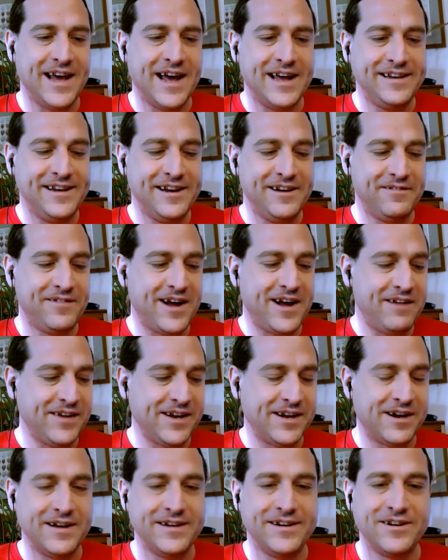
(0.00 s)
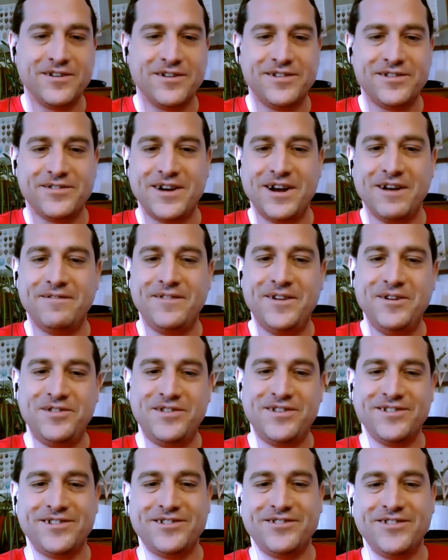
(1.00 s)
the idea of having a nursery of
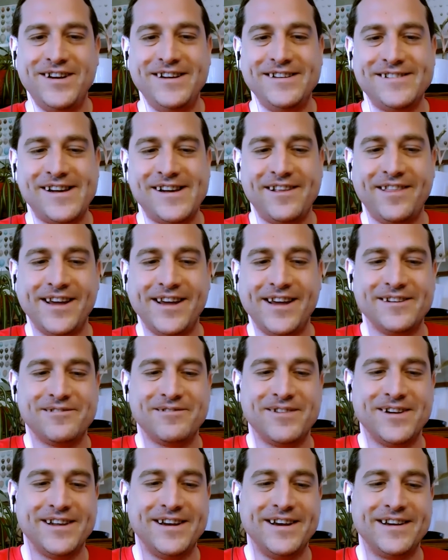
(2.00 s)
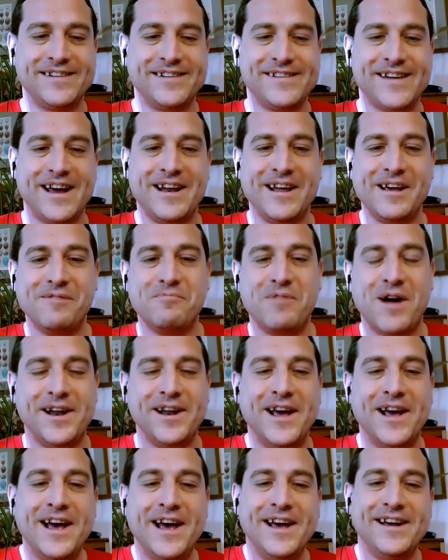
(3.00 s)
future trees, I think, is really exciting, but
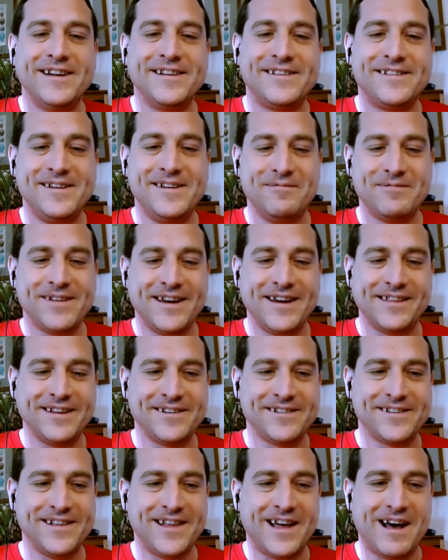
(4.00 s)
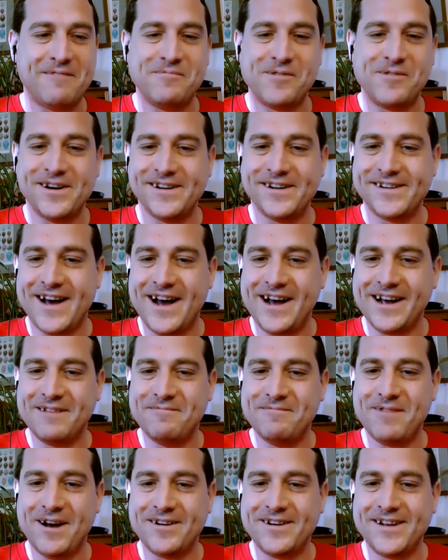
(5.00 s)
it seems like there's a lot more to talk
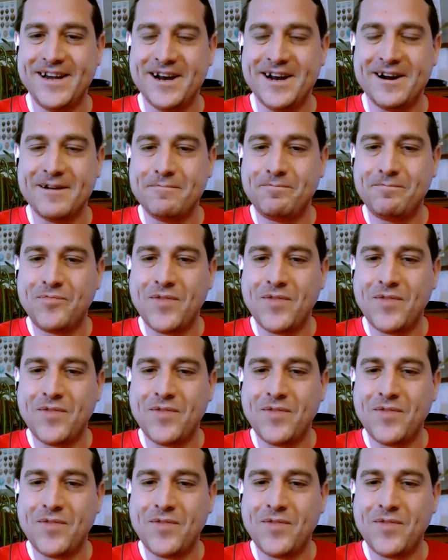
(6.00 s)
about here.